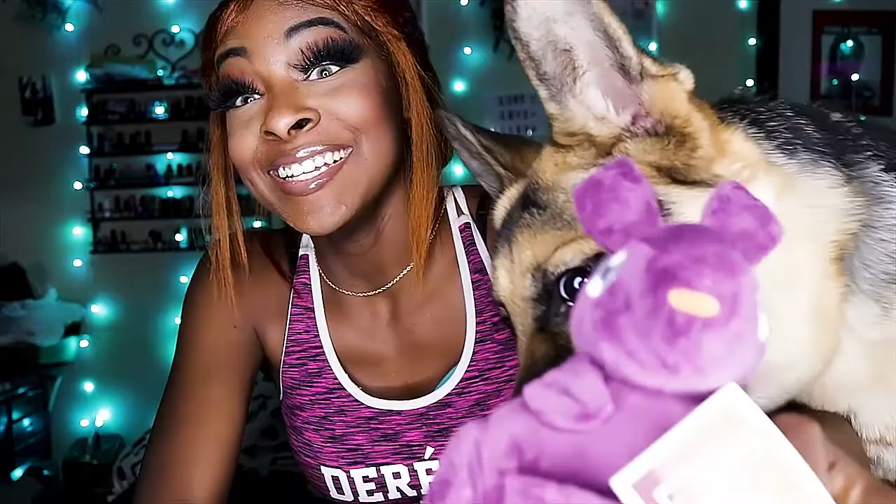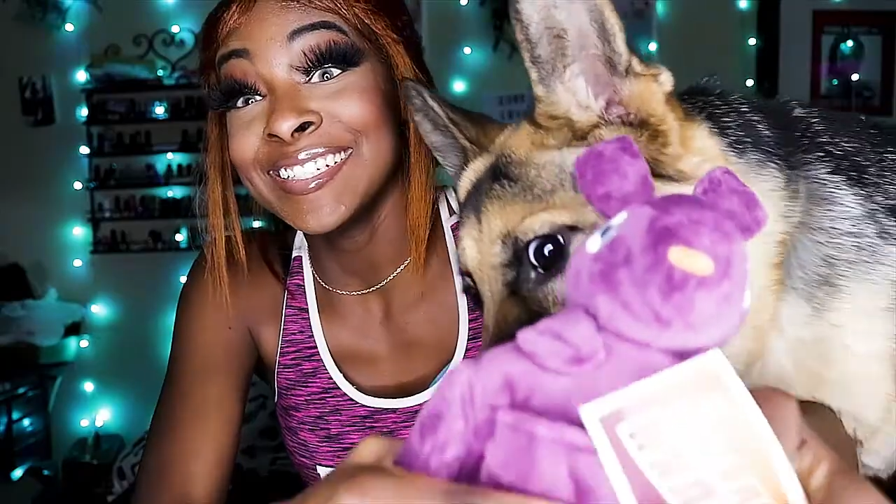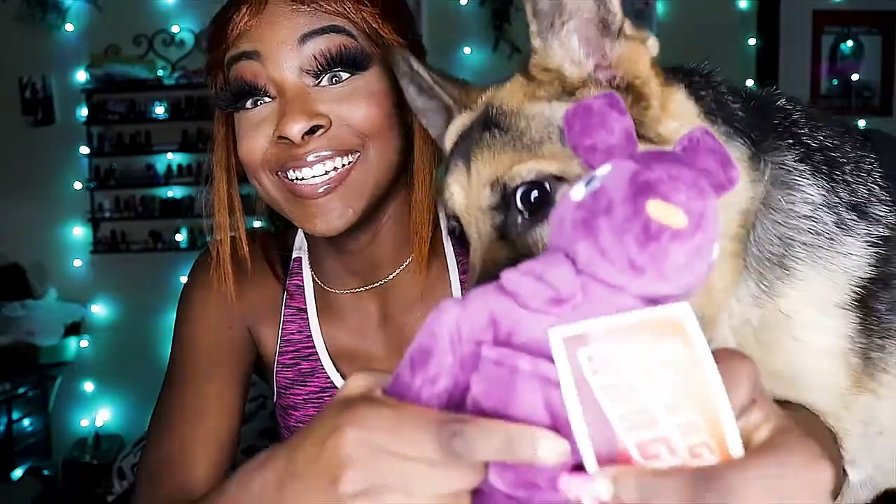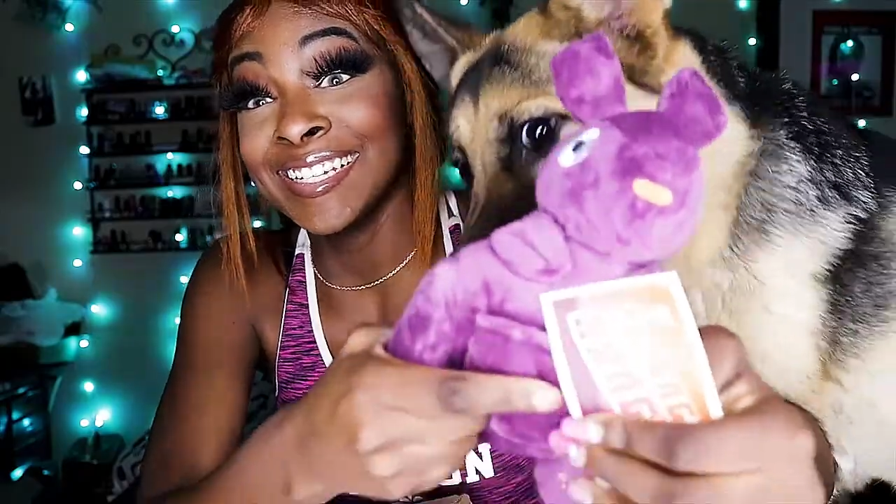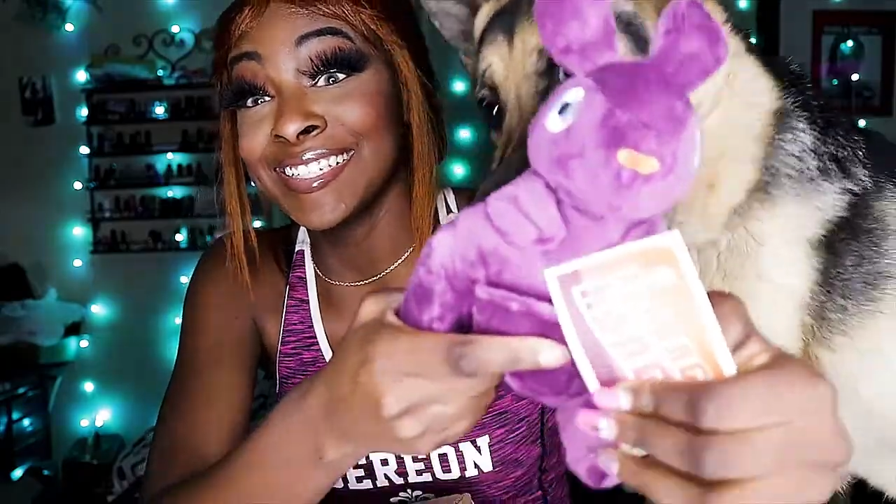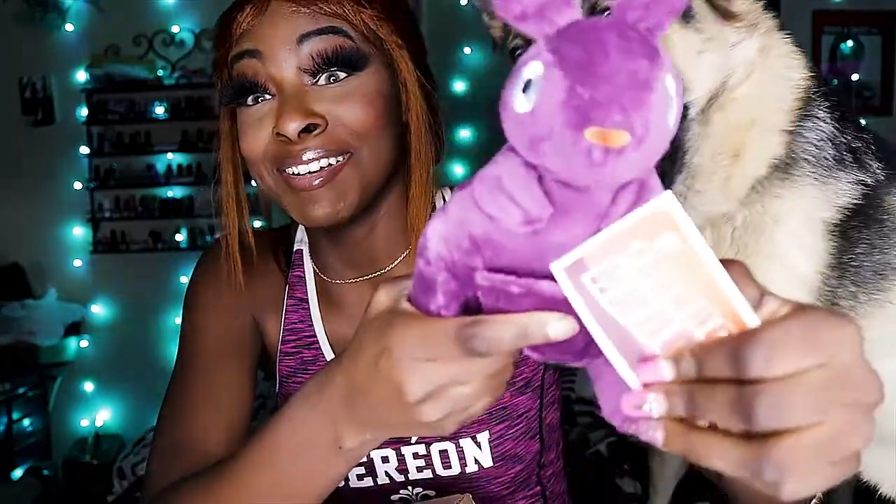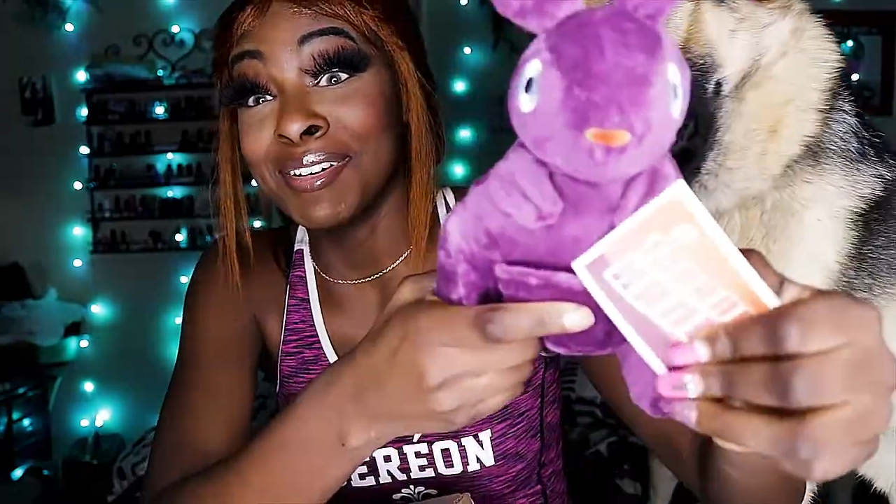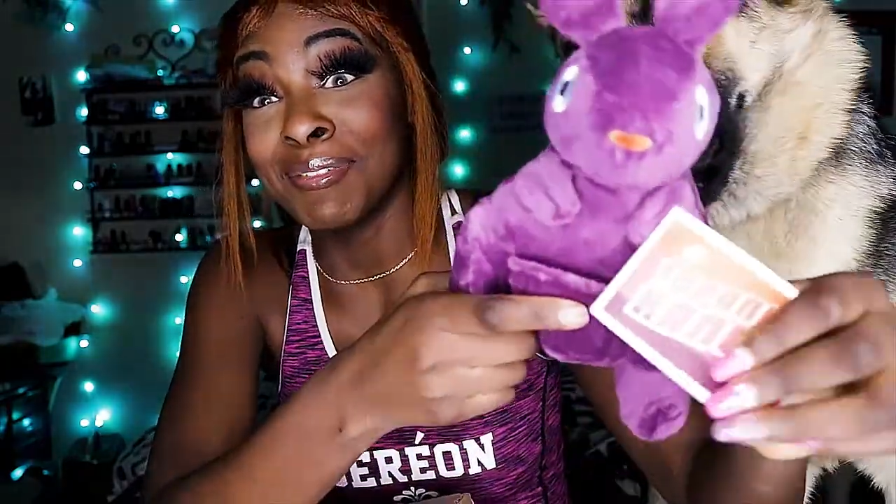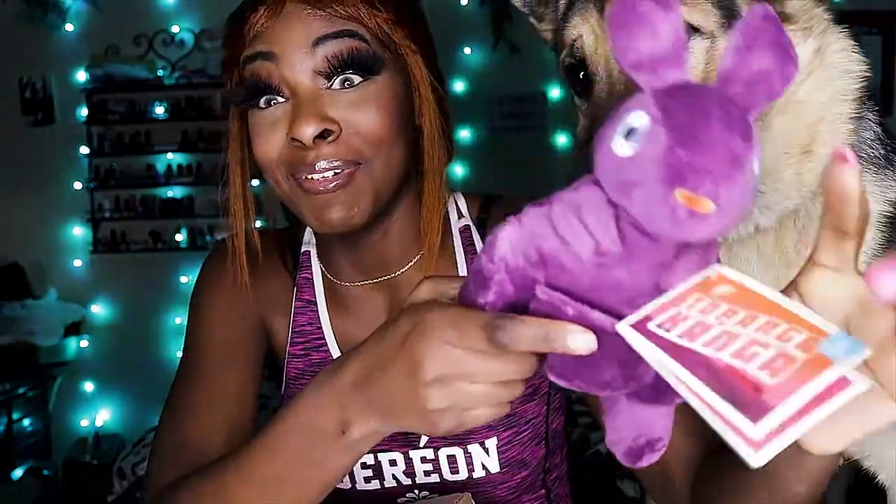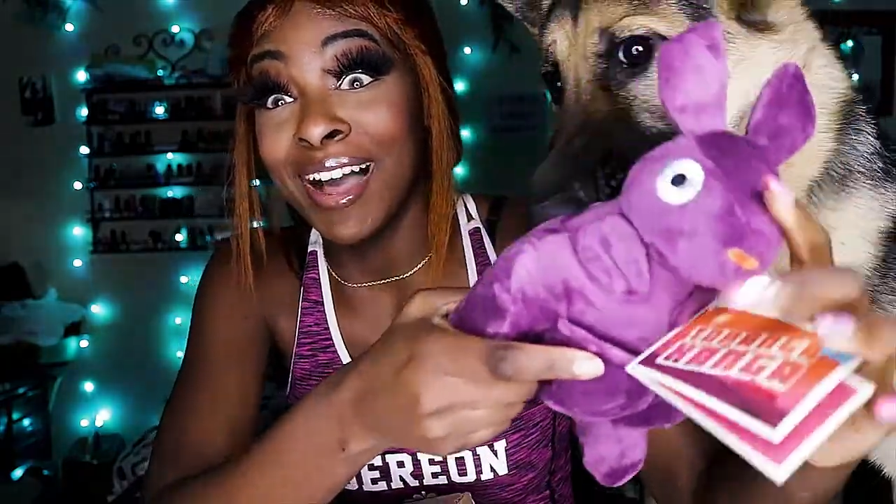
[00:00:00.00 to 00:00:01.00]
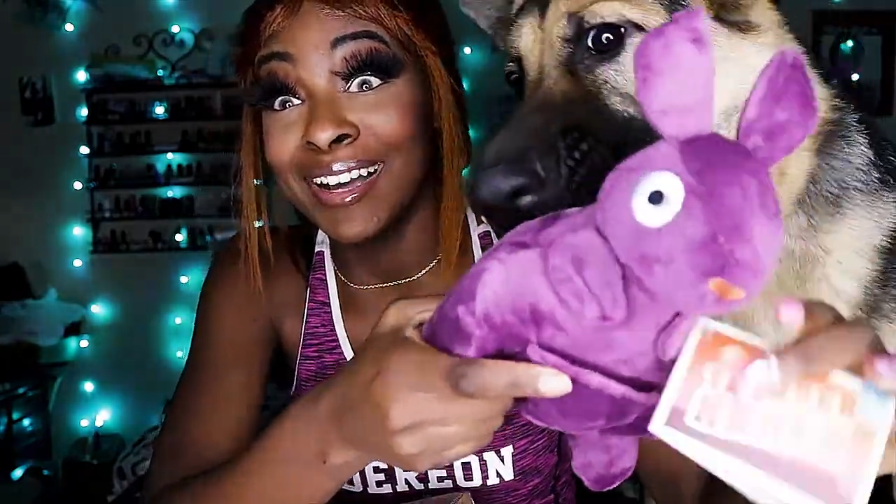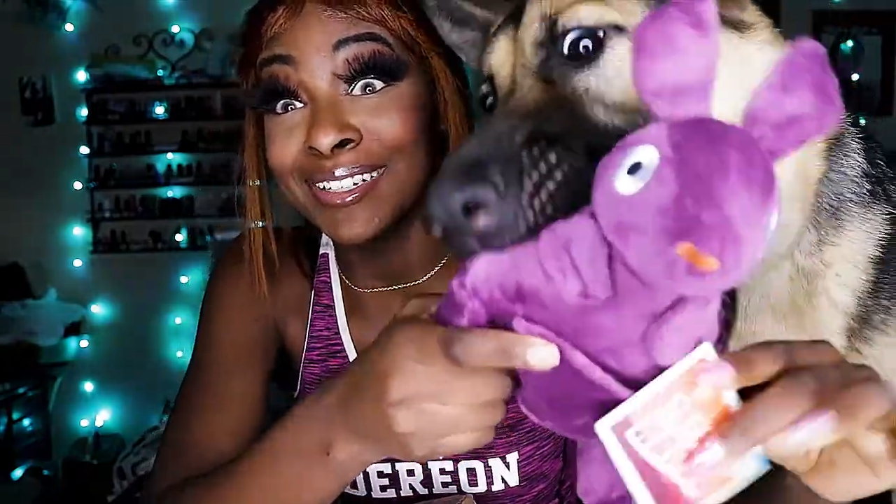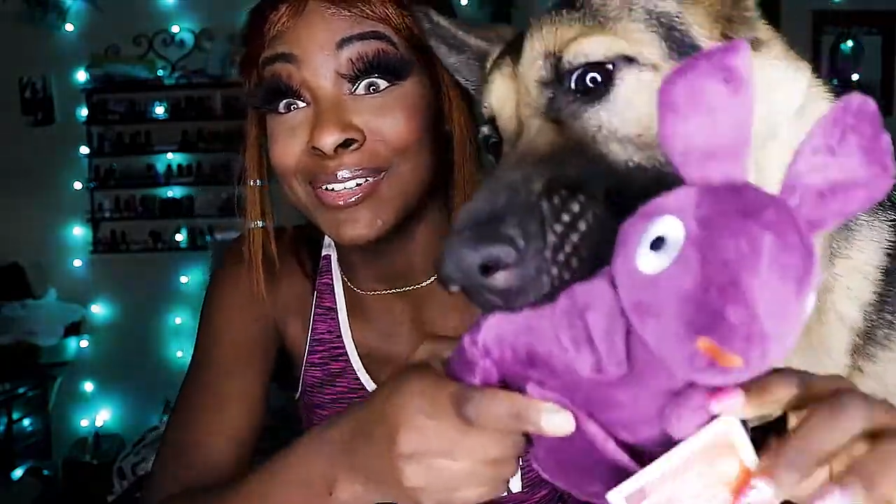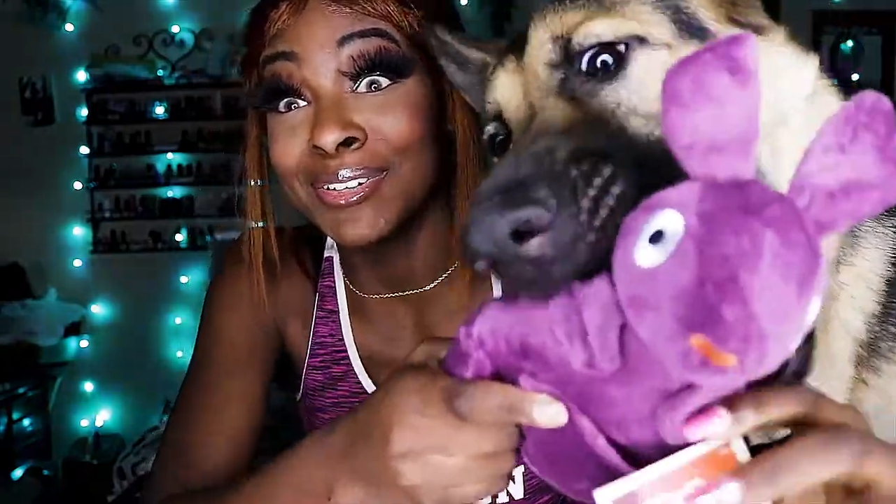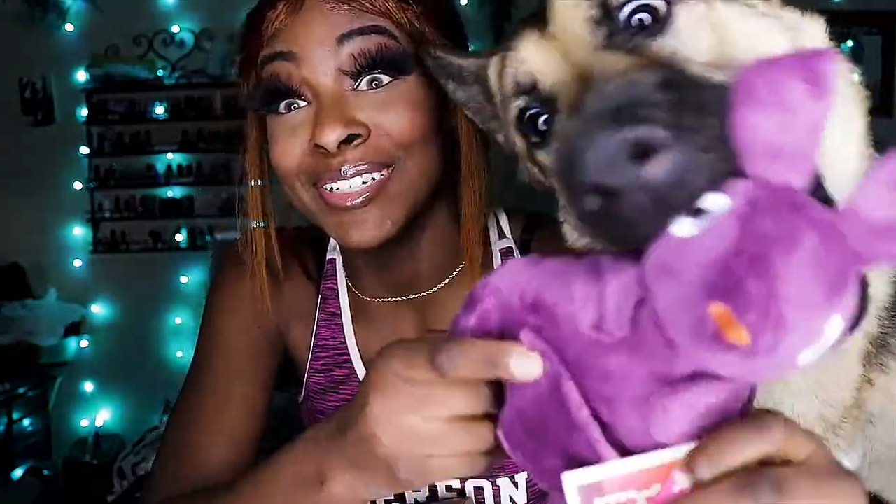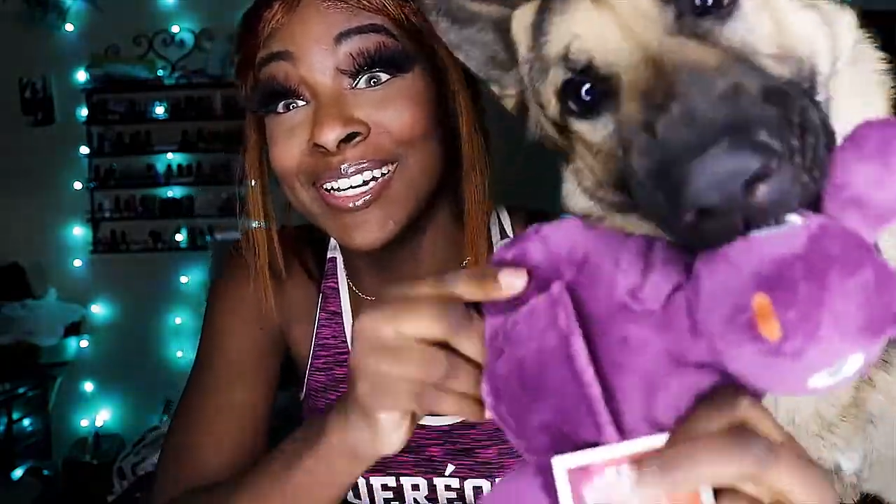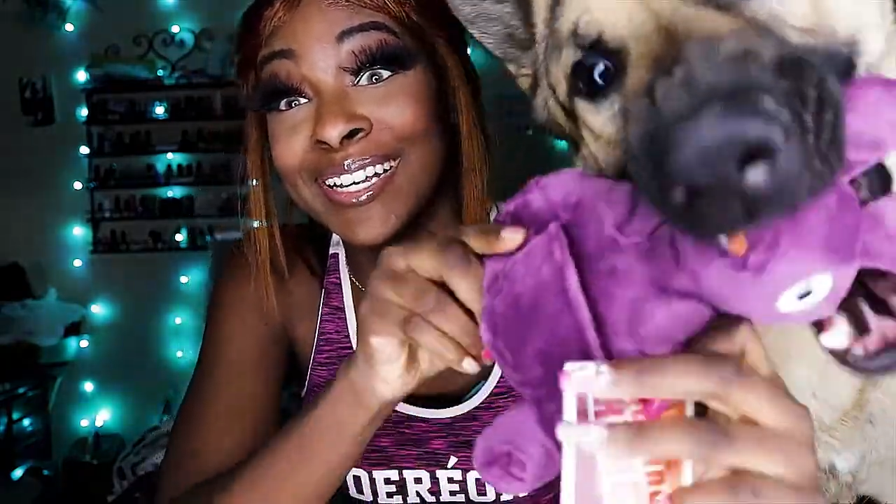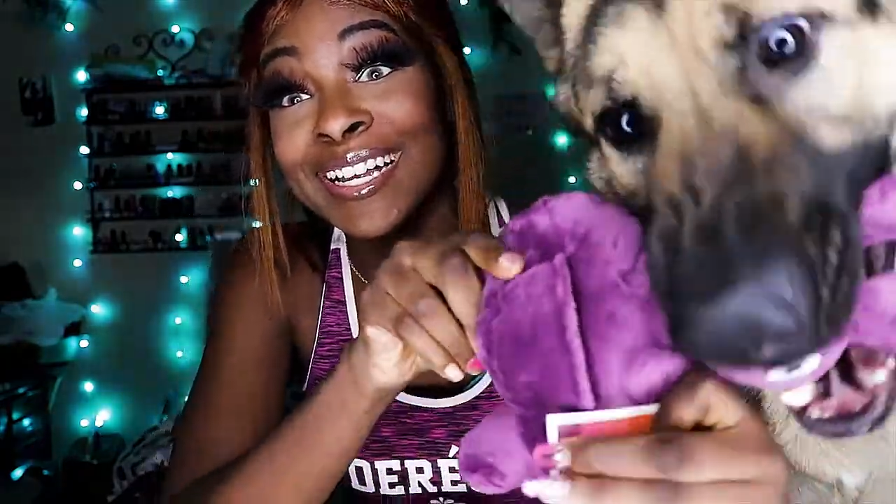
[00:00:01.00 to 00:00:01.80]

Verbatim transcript: She's wild.